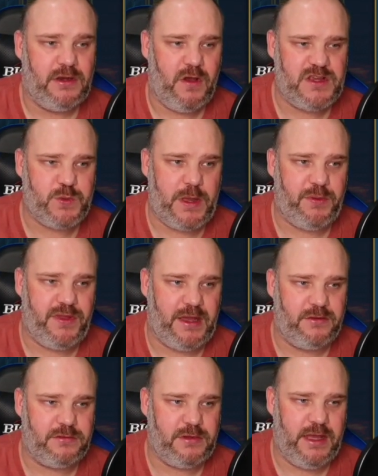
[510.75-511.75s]
Nice weapon
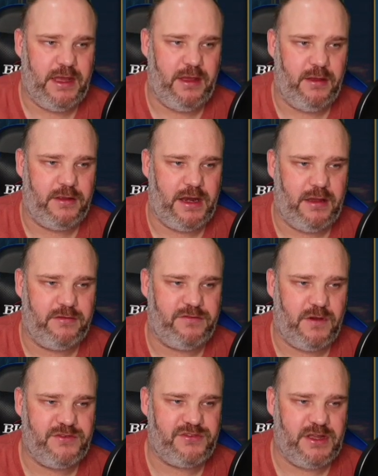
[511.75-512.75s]
though, you know,
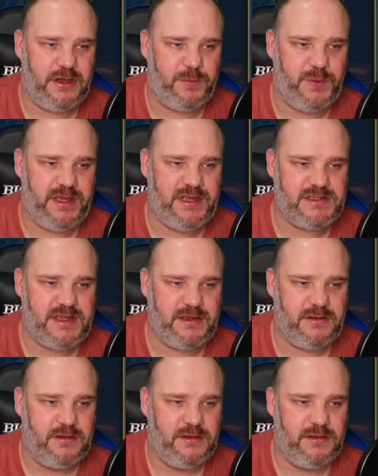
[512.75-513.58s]
5-star piece,